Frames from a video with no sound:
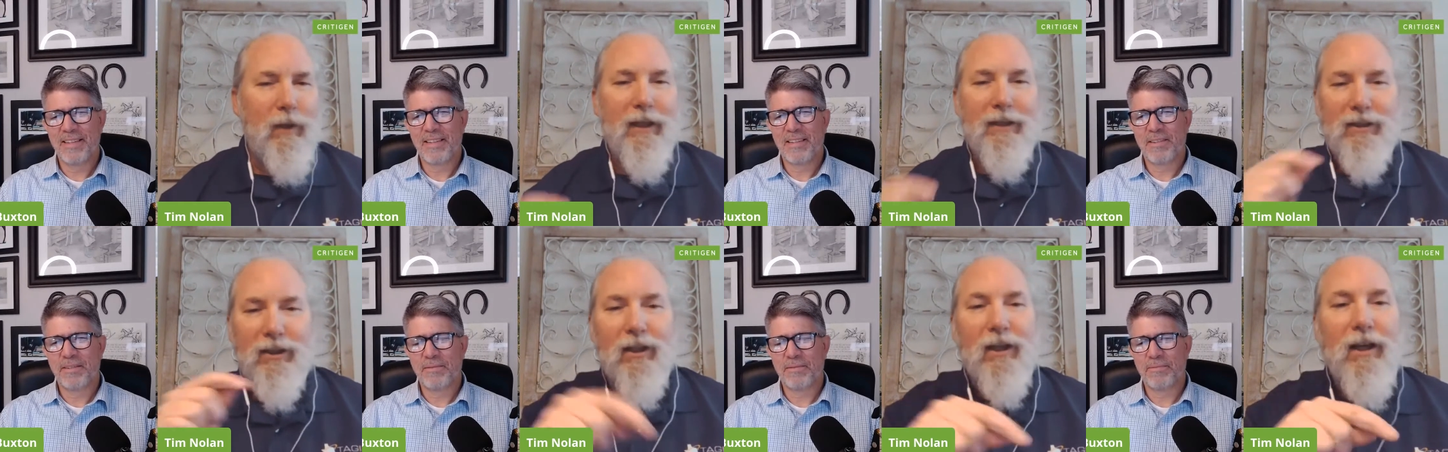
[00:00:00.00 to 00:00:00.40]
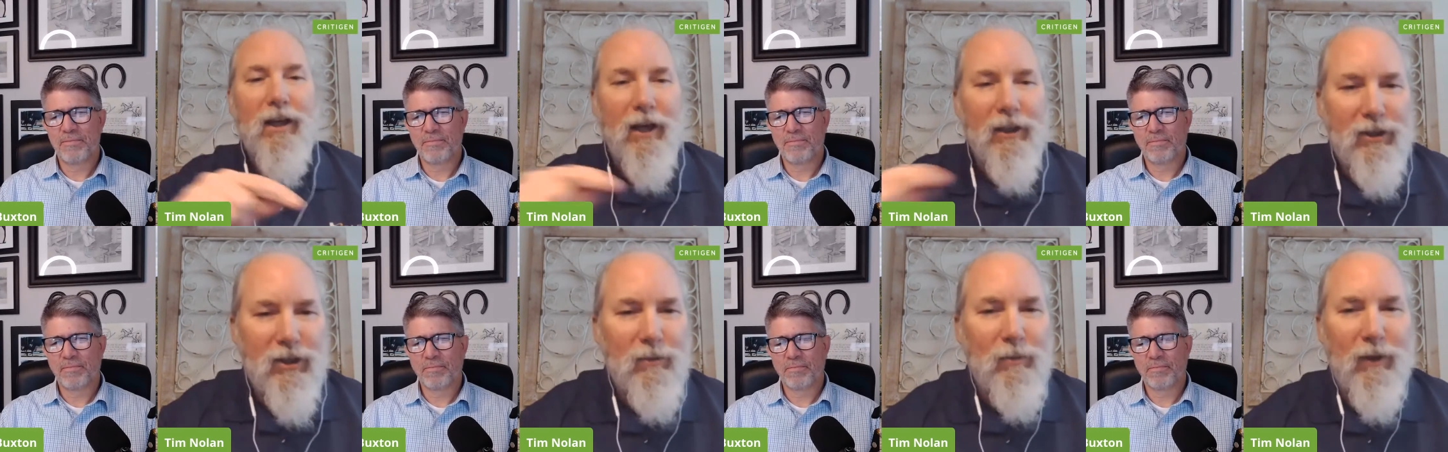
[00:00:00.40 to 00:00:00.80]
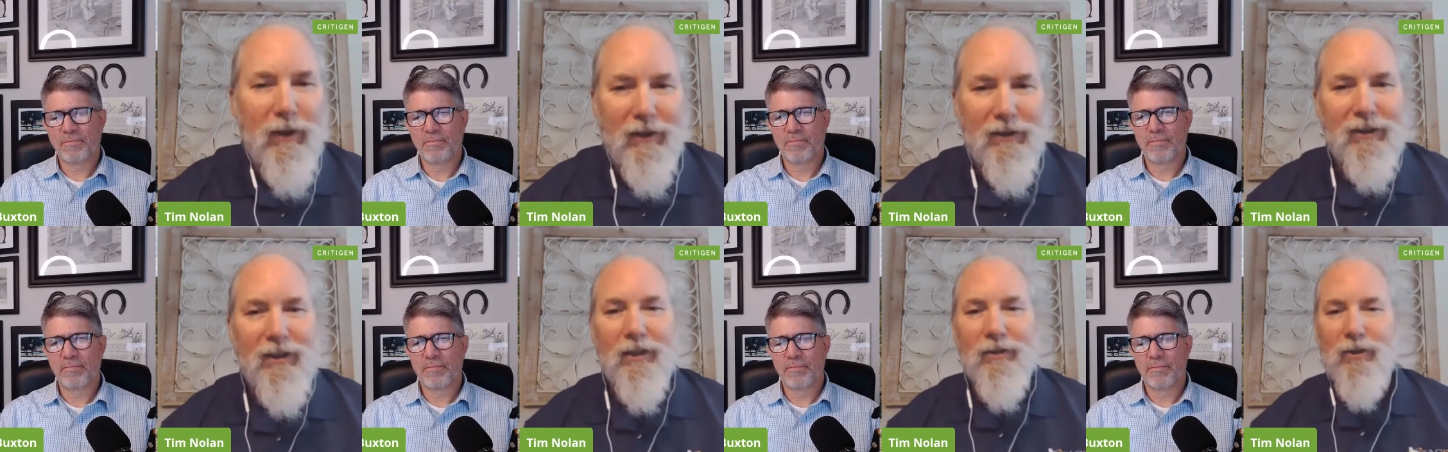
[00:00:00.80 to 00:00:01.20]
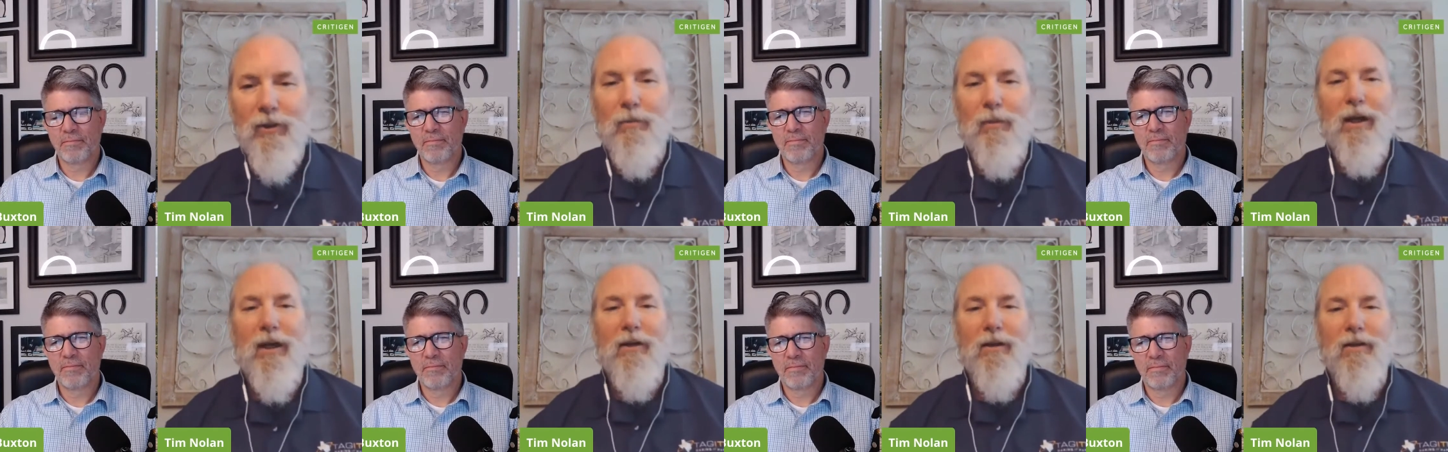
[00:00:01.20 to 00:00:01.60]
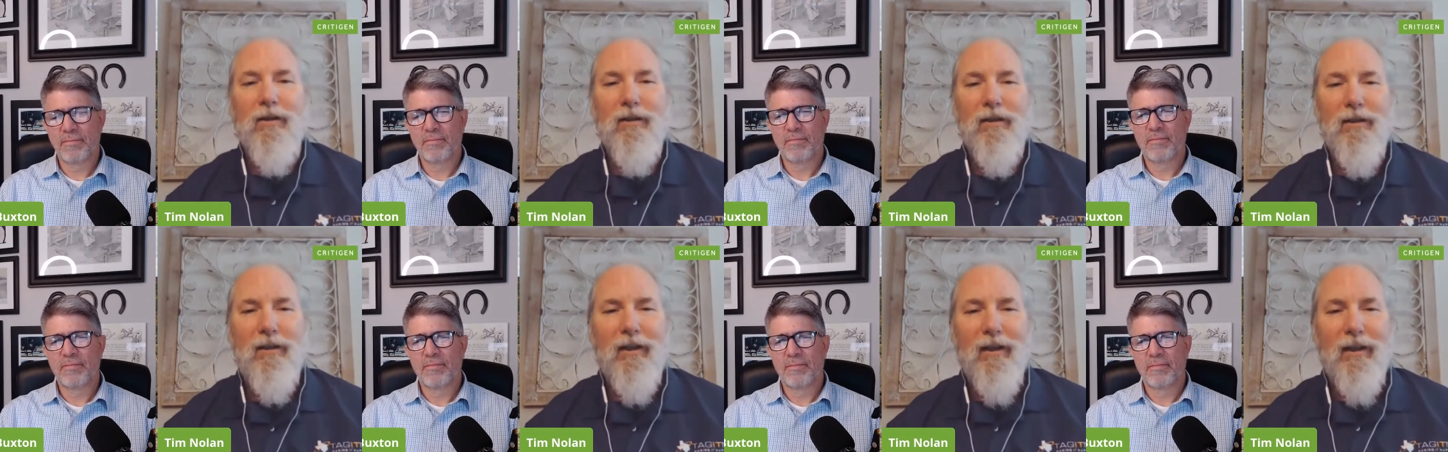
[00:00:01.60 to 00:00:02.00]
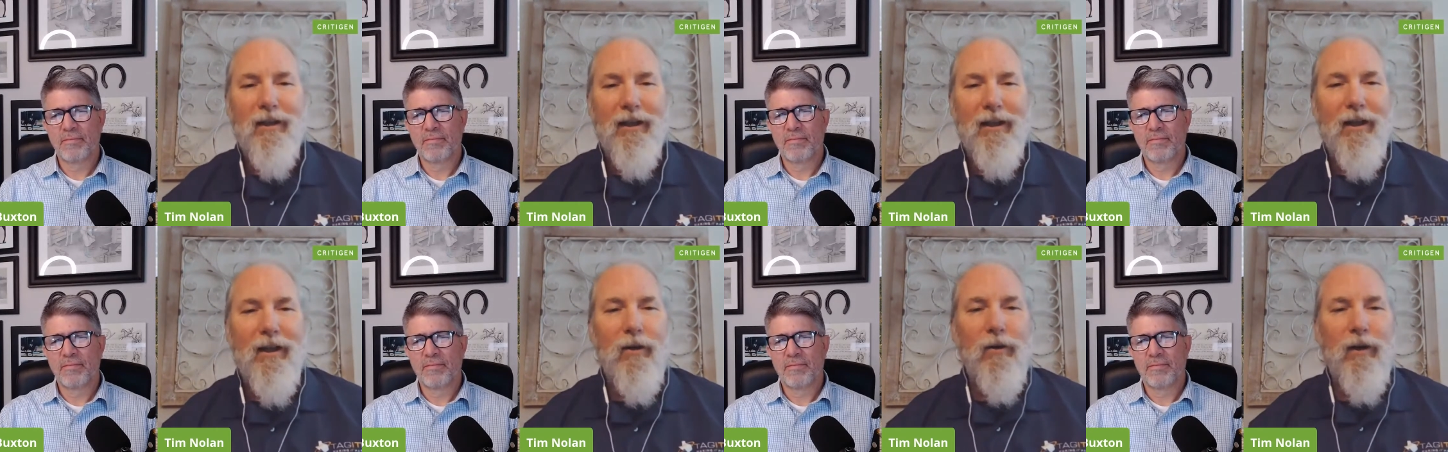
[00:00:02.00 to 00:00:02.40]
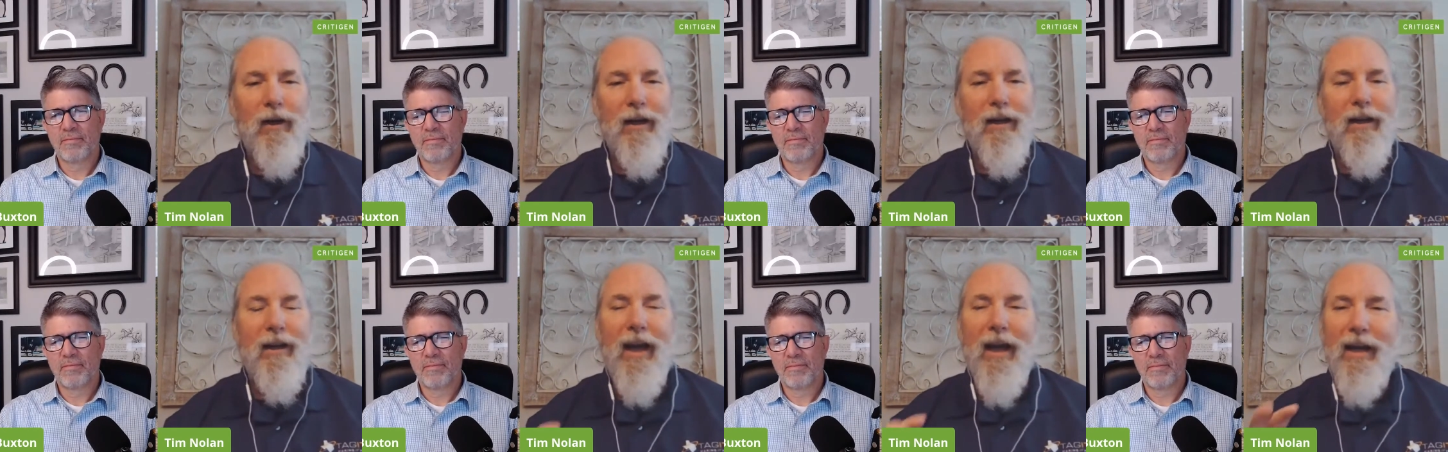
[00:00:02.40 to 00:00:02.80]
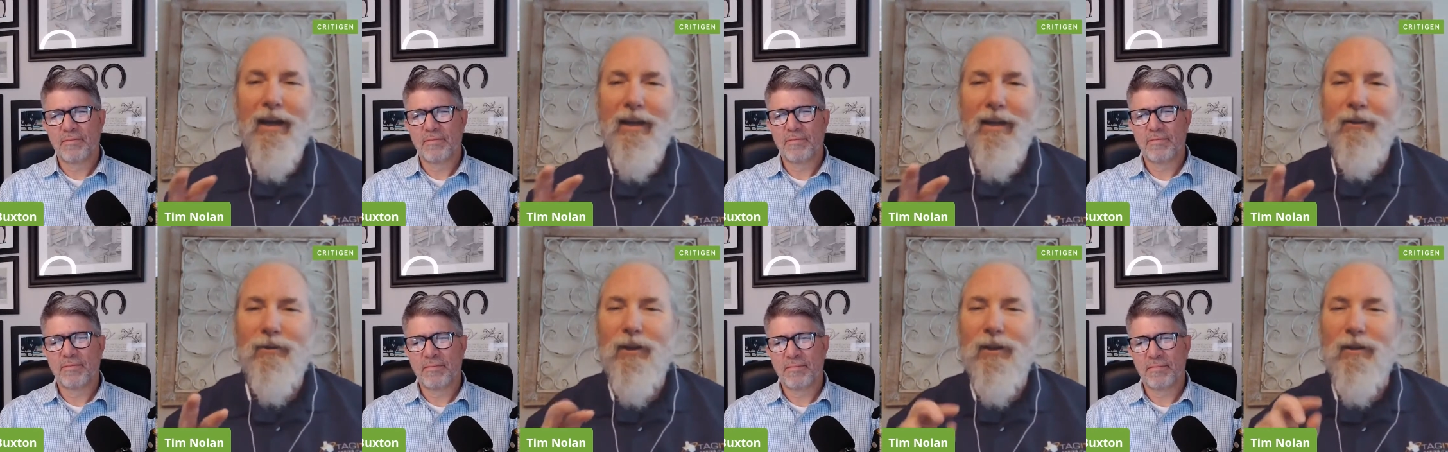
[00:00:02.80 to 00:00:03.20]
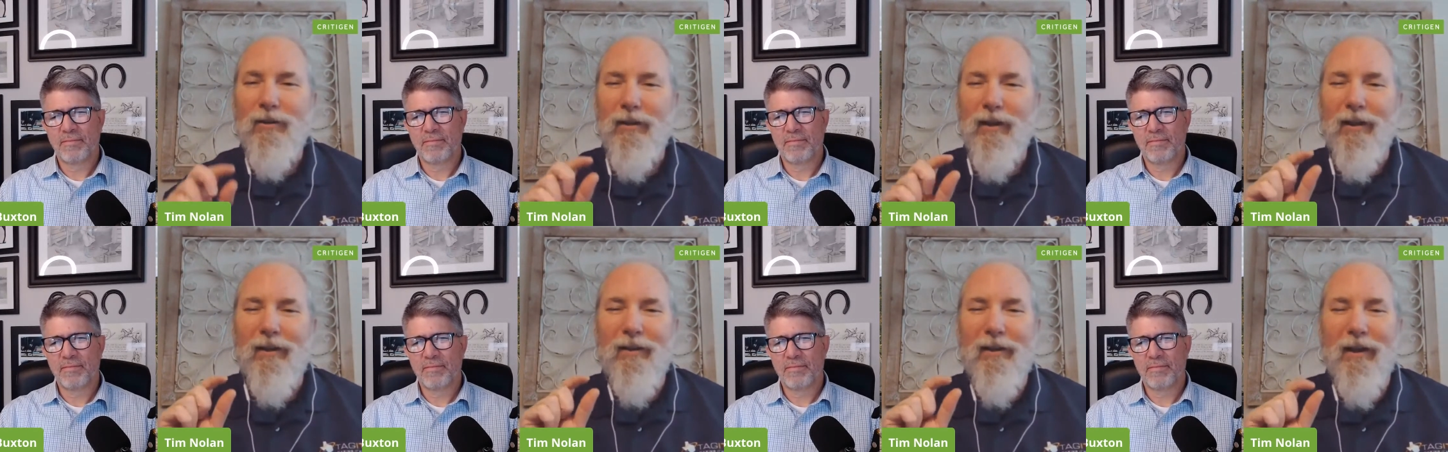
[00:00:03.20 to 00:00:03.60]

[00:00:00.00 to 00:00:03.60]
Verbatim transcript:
Speaker 1: but it's the customer that sells it better you know, and, and there's a,